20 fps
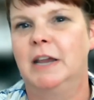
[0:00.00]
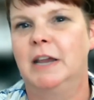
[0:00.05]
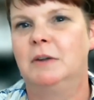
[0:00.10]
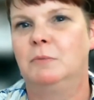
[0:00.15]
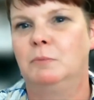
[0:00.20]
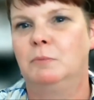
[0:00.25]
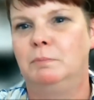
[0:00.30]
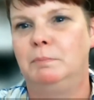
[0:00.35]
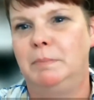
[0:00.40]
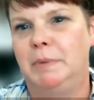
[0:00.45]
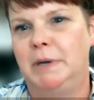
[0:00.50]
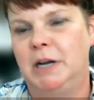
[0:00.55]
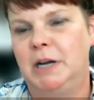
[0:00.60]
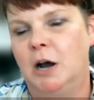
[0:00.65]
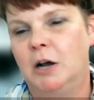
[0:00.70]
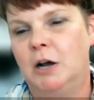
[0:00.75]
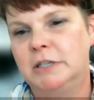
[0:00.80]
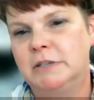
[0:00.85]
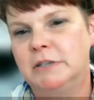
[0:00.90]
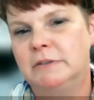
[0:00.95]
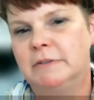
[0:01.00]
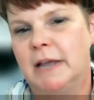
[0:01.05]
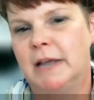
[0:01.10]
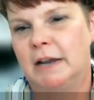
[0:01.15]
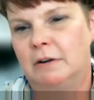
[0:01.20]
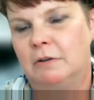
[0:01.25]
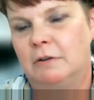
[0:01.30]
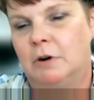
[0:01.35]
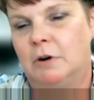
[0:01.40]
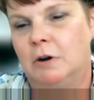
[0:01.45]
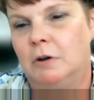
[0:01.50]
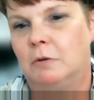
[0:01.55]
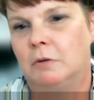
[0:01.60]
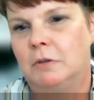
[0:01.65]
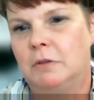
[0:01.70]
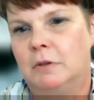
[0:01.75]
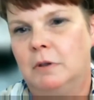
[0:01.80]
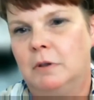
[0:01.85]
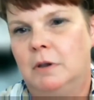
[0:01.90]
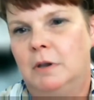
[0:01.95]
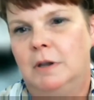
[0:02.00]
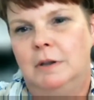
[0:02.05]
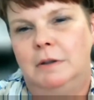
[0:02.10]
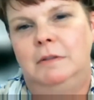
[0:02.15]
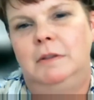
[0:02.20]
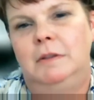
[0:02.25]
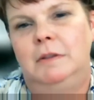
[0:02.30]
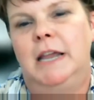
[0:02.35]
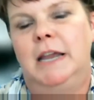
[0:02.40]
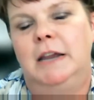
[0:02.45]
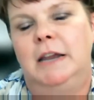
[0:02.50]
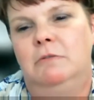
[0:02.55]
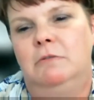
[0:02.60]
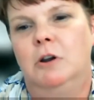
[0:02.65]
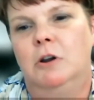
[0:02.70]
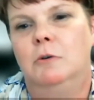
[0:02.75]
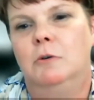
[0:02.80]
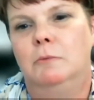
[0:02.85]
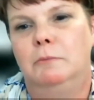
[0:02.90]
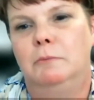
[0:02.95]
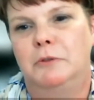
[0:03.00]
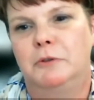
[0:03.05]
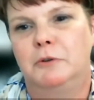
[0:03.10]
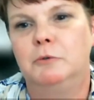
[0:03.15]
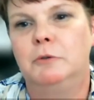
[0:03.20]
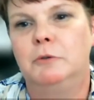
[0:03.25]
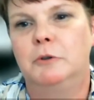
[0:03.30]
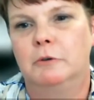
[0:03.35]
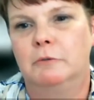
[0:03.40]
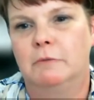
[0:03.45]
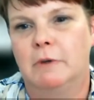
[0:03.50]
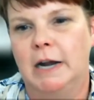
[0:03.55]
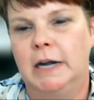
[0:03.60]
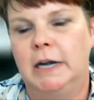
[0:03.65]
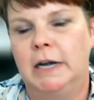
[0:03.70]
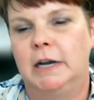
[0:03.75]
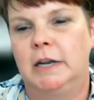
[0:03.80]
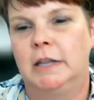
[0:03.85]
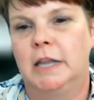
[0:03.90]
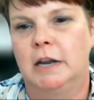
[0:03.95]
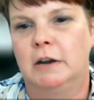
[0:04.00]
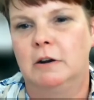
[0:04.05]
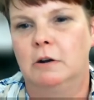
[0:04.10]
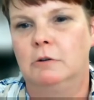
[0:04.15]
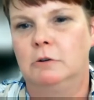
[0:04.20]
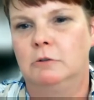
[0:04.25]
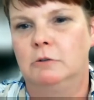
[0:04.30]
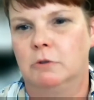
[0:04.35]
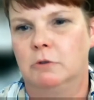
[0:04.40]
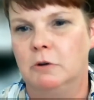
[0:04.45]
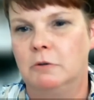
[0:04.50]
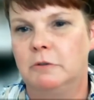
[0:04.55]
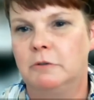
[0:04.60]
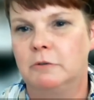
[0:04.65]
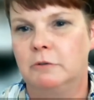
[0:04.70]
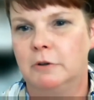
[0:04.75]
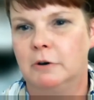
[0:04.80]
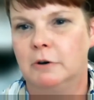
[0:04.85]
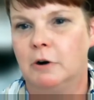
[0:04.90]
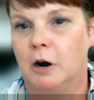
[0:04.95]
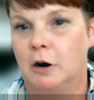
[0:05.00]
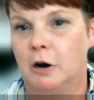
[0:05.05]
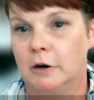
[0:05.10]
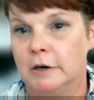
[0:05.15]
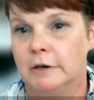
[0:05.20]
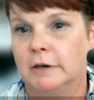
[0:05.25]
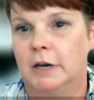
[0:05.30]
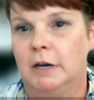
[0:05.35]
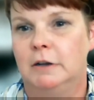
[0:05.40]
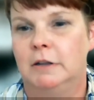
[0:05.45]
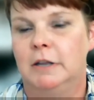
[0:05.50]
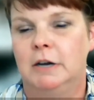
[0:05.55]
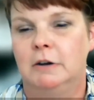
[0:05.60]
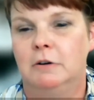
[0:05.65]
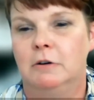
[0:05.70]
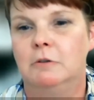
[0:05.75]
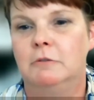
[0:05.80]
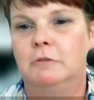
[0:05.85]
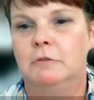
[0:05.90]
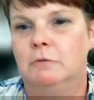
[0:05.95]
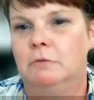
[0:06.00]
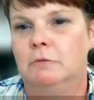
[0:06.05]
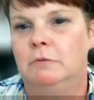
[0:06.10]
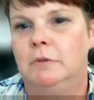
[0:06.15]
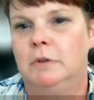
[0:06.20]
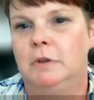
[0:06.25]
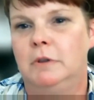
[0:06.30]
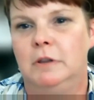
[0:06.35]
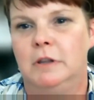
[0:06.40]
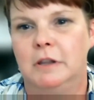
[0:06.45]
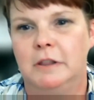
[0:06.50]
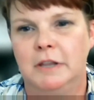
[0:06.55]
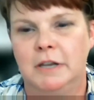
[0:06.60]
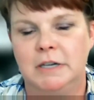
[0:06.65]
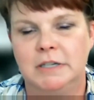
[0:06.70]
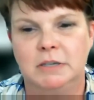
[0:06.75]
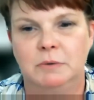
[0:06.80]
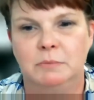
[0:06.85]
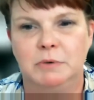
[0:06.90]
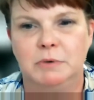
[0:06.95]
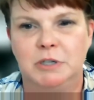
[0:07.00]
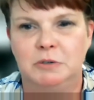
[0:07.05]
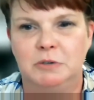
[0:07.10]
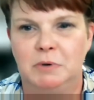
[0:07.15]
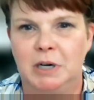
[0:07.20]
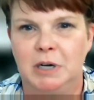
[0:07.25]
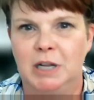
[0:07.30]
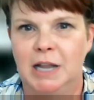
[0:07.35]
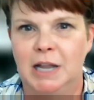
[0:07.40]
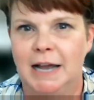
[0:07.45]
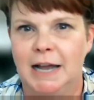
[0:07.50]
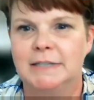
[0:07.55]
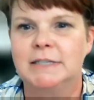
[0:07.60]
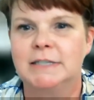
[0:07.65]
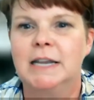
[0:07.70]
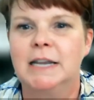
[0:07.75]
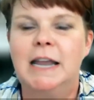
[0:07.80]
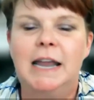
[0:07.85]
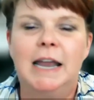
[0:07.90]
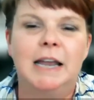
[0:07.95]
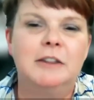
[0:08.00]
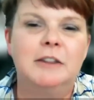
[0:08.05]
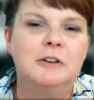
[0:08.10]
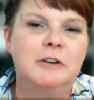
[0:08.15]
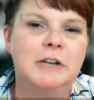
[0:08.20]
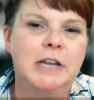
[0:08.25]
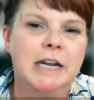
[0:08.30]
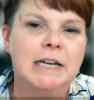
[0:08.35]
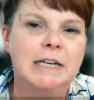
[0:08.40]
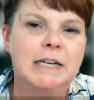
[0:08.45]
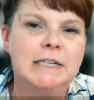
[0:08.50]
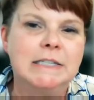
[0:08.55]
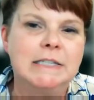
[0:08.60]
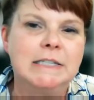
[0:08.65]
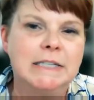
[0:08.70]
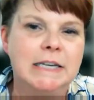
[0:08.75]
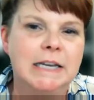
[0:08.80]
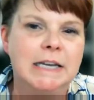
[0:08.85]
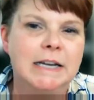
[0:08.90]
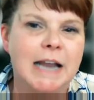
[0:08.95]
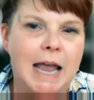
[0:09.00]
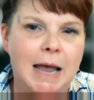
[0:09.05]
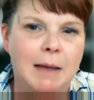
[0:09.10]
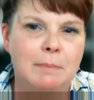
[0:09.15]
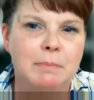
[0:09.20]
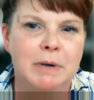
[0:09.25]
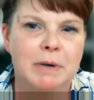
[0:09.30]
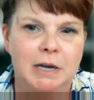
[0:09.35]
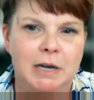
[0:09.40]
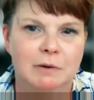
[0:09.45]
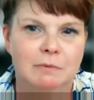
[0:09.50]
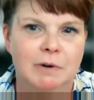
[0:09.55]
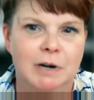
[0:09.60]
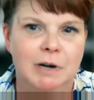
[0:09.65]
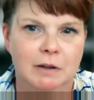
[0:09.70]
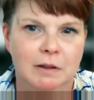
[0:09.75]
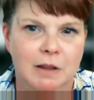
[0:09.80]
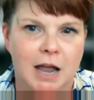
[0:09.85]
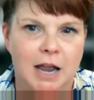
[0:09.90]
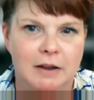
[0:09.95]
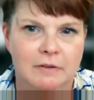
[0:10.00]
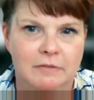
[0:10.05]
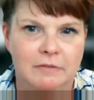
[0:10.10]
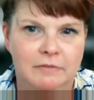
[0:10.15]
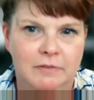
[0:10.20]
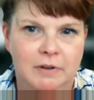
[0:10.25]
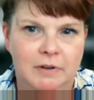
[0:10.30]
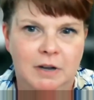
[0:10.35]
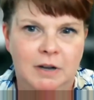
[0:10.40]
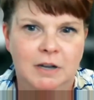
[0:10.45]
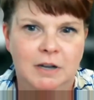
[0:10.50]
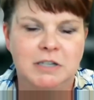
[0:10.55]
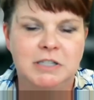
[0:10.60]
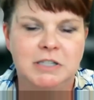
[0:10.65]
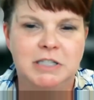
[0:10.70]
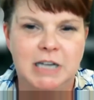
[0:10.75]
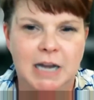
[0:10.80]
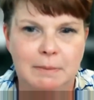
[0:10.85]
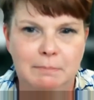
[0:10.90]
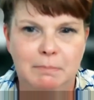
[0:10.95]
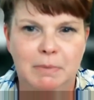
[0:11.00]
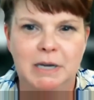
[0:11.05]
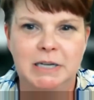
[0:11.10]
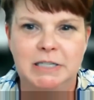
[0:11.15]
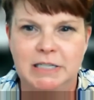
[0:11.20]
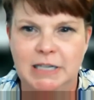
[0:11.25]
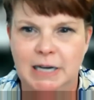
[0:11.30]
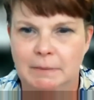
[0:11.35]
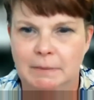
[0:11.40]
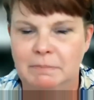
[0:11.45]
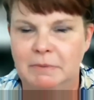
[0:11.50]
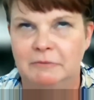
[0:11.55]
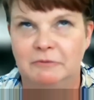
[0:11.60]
And because of that growth, they grow through their writing, and they grow through their art, and they grow through the things that we do in class. And they're getting to see it happen in real life, step by step.